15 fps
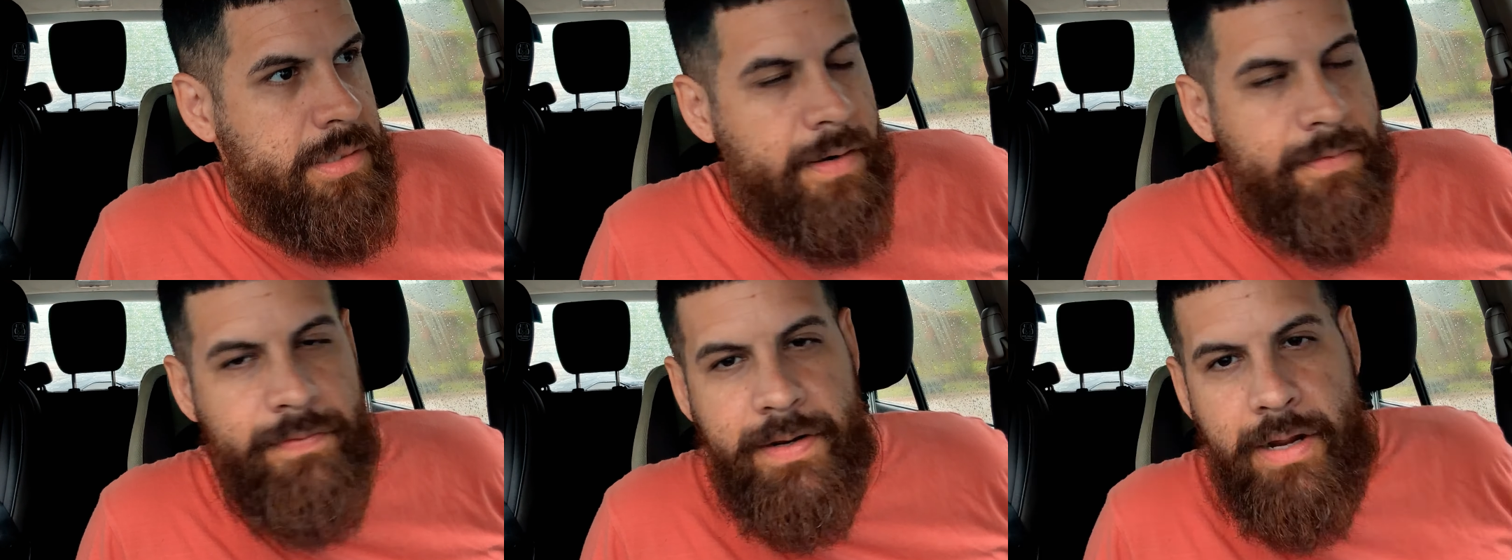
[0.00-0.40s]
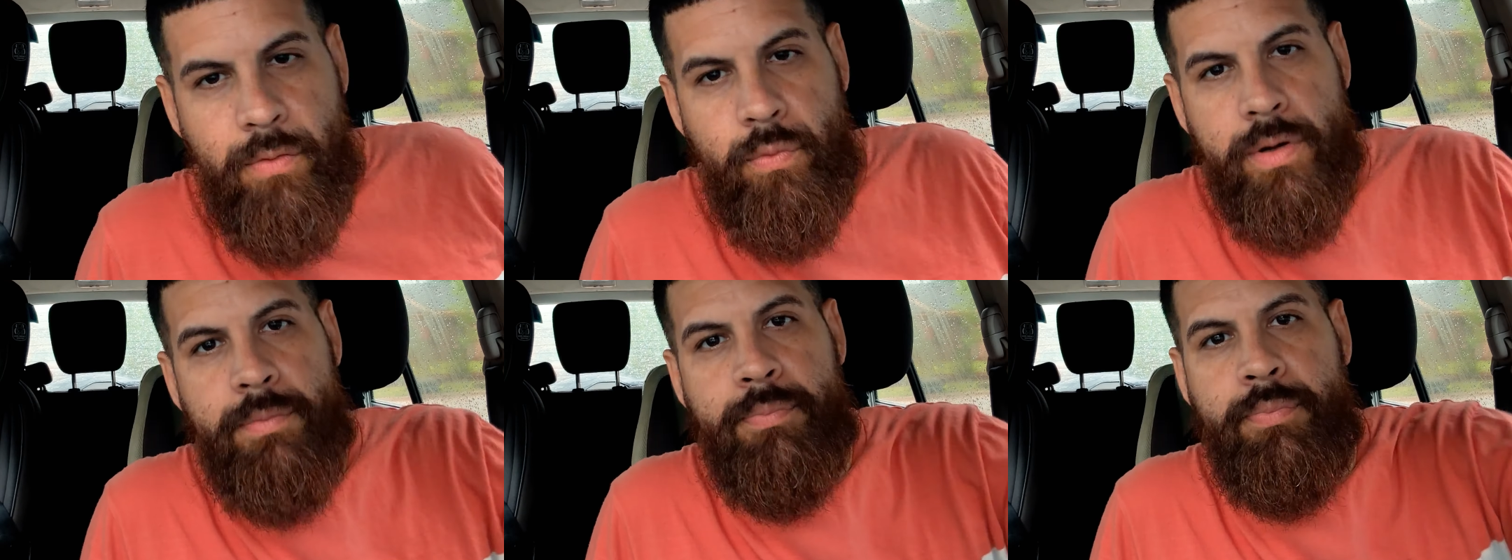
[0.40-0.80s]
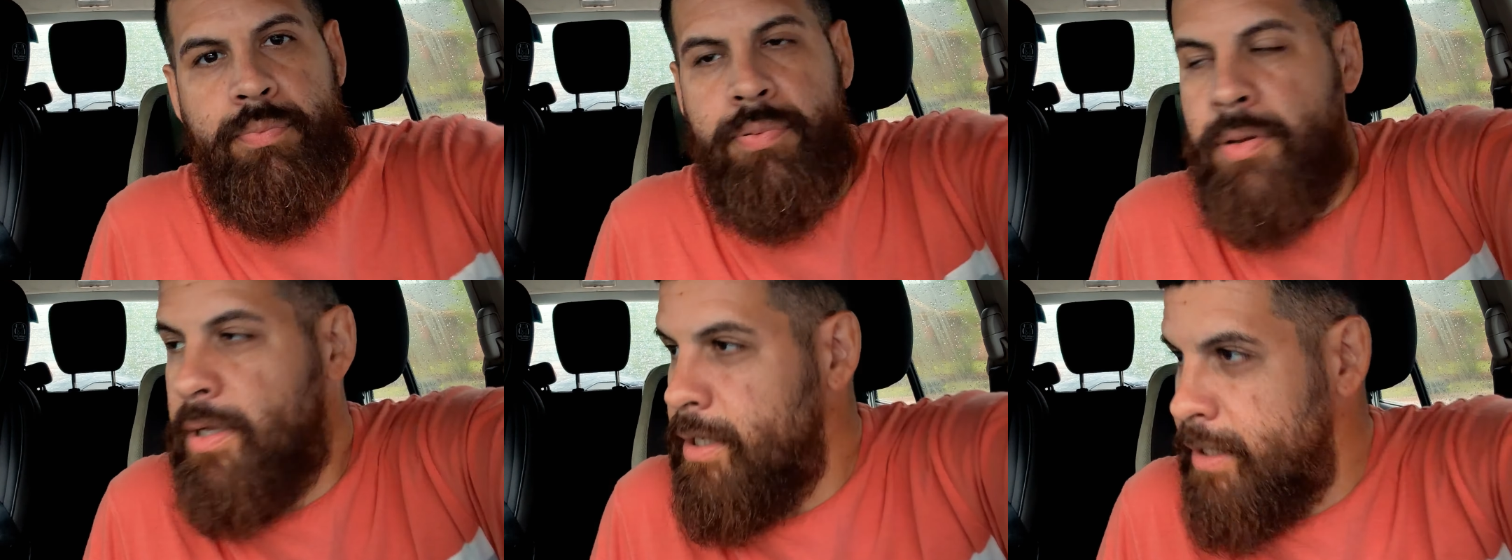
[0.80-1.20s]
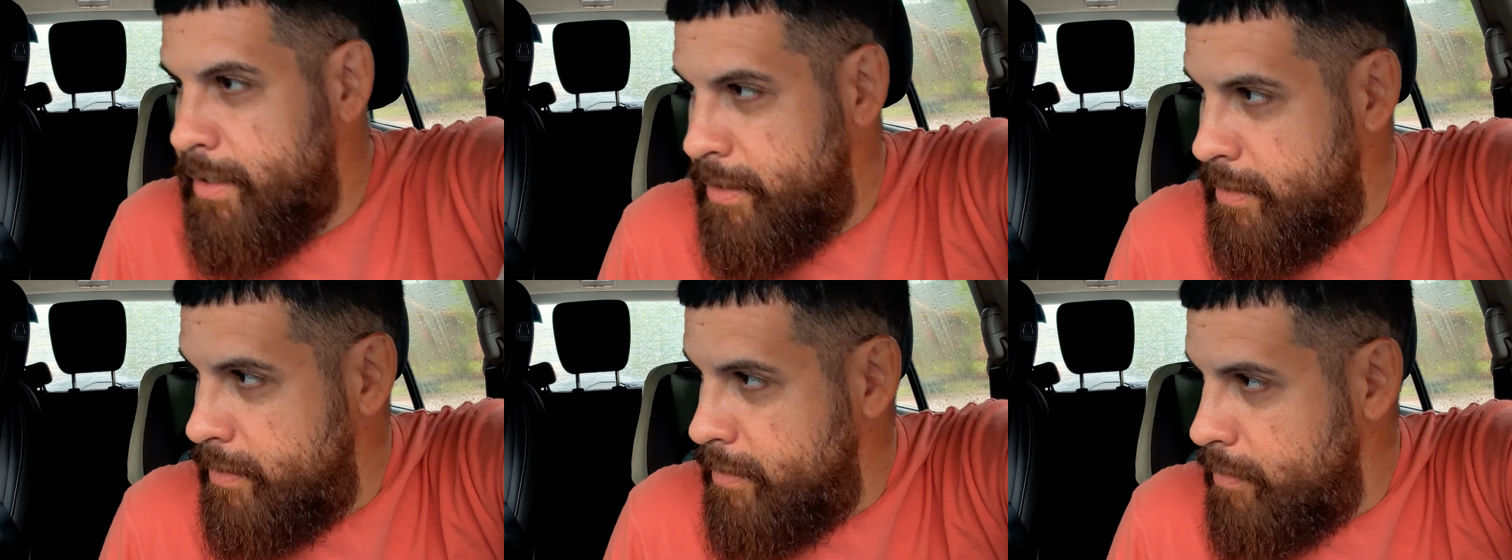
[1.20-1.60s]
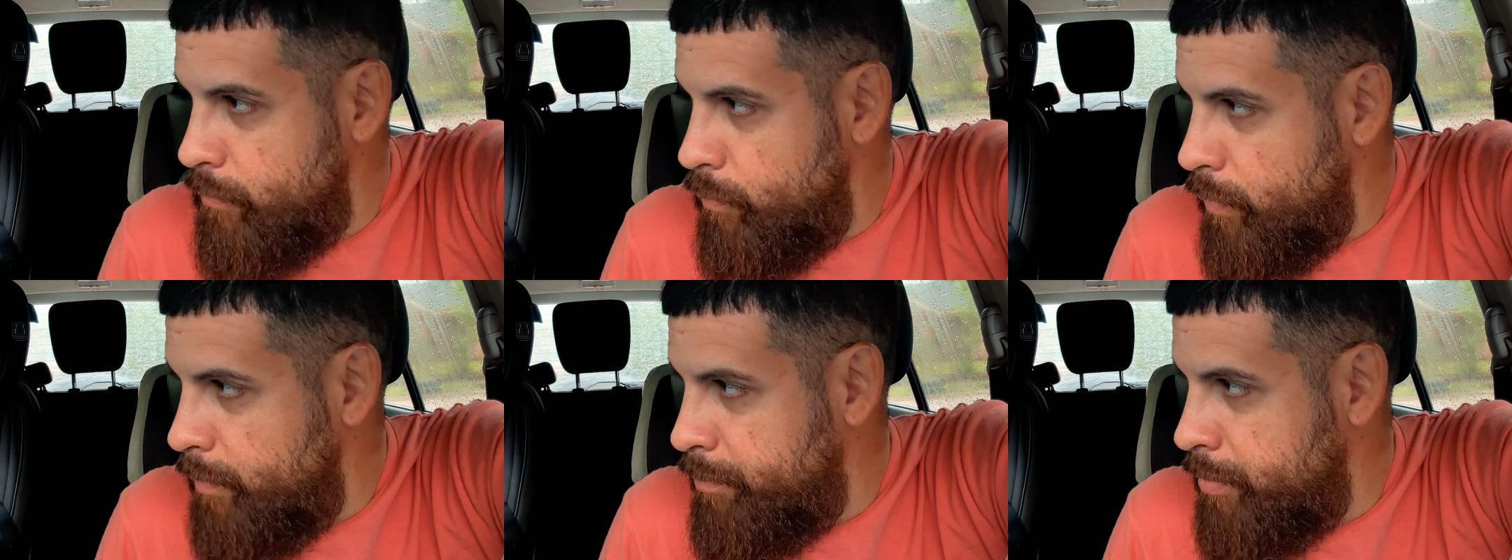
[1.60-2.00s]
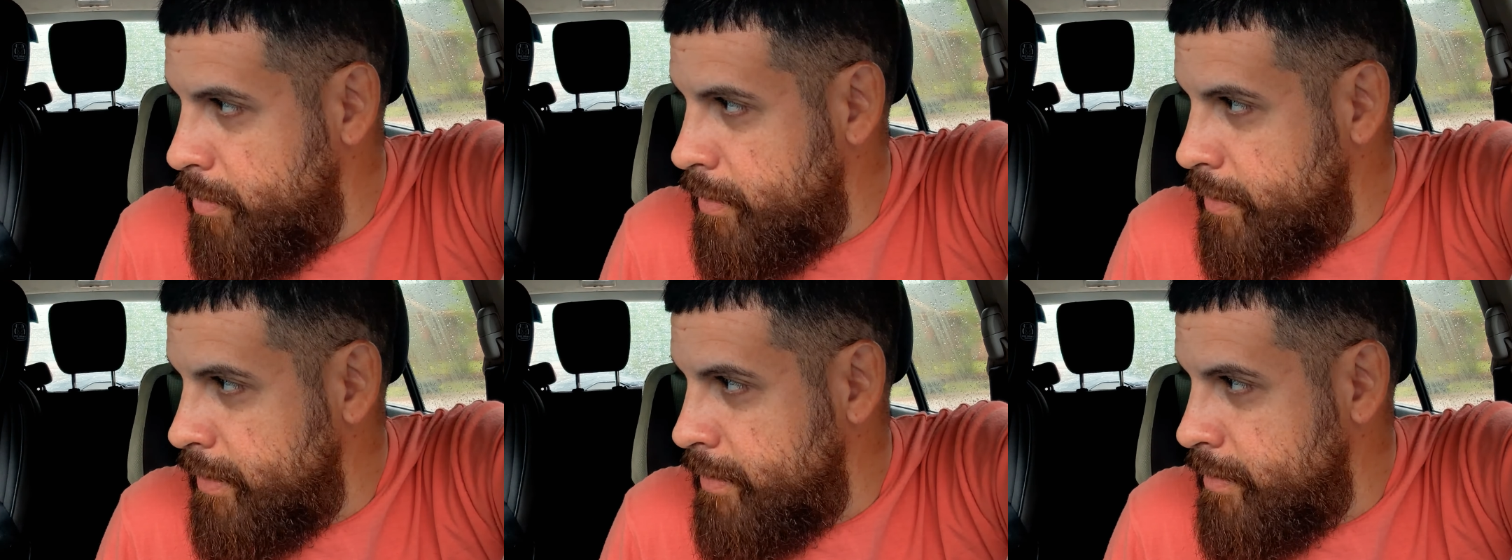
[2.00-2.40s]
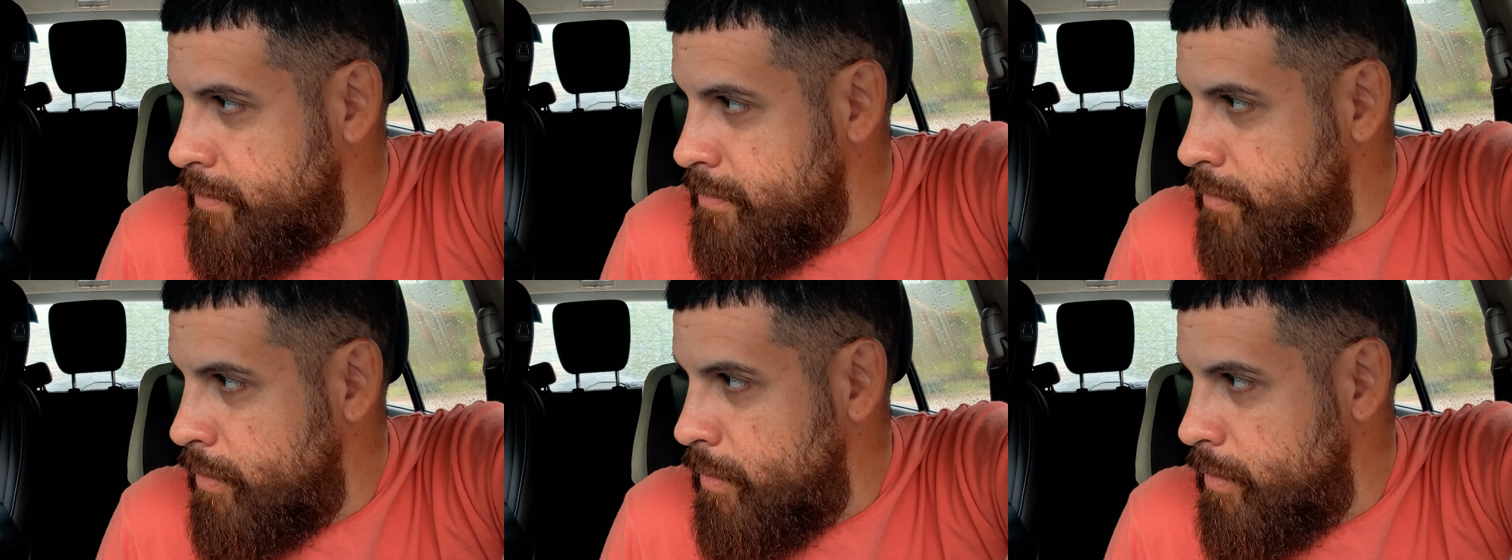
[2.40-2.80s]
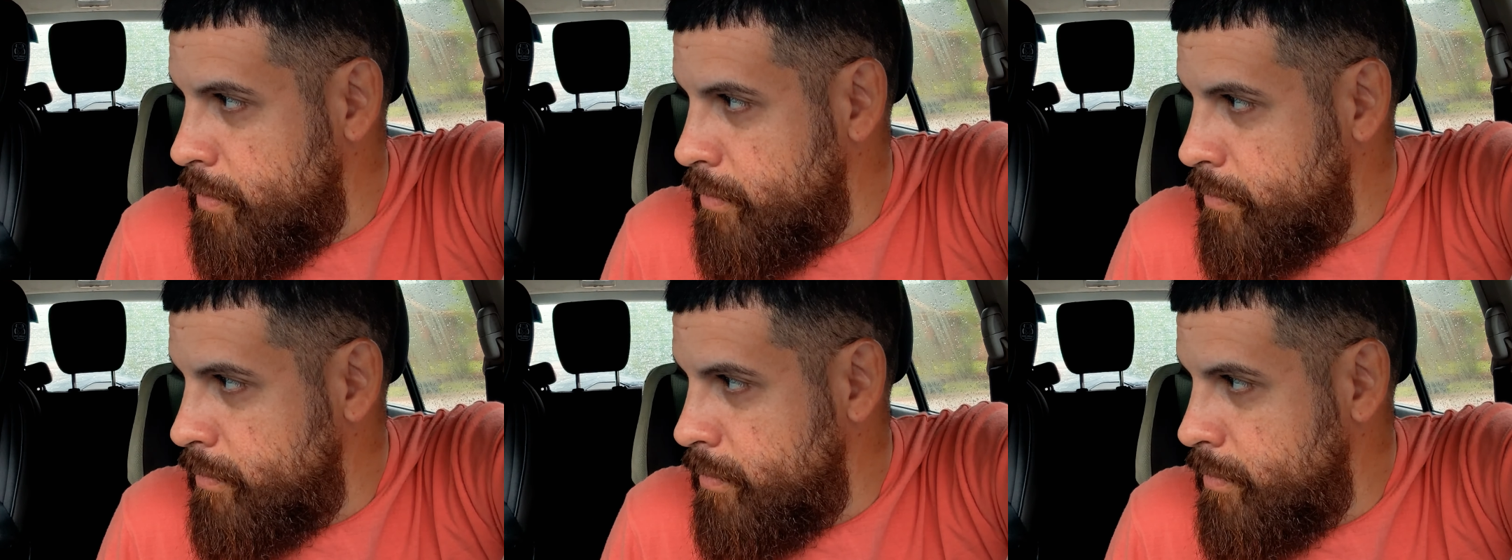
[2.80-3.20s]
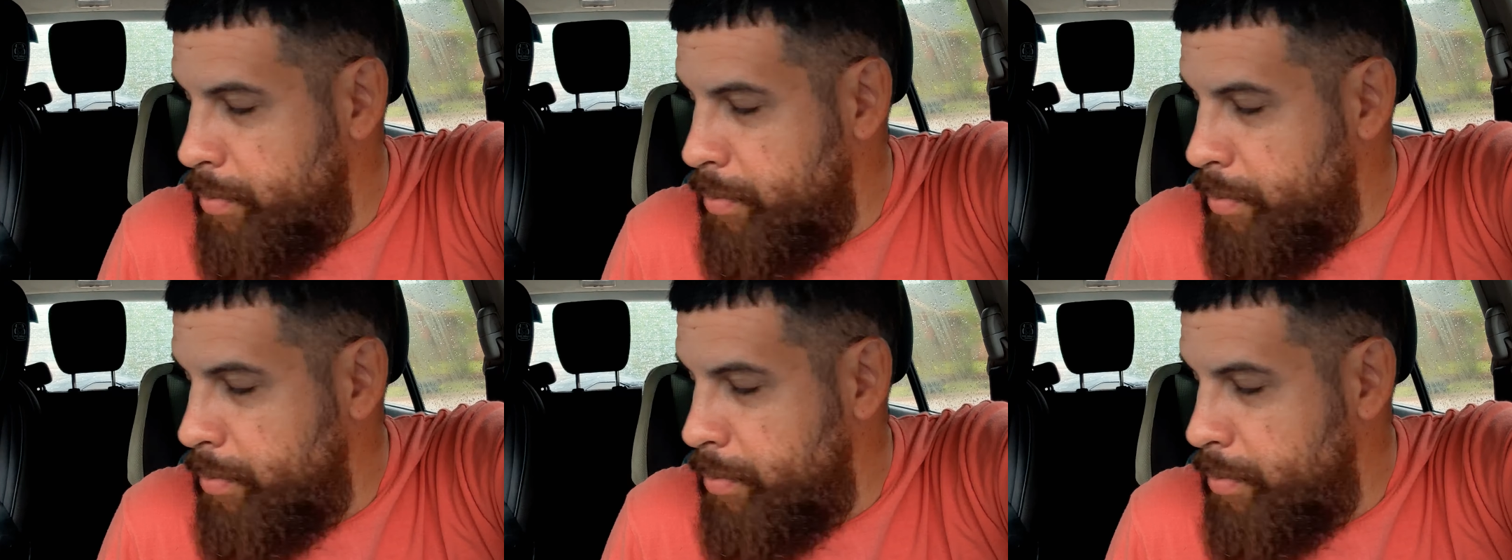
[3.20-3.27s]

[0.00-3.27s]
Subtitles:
I forgot what plugin it's called.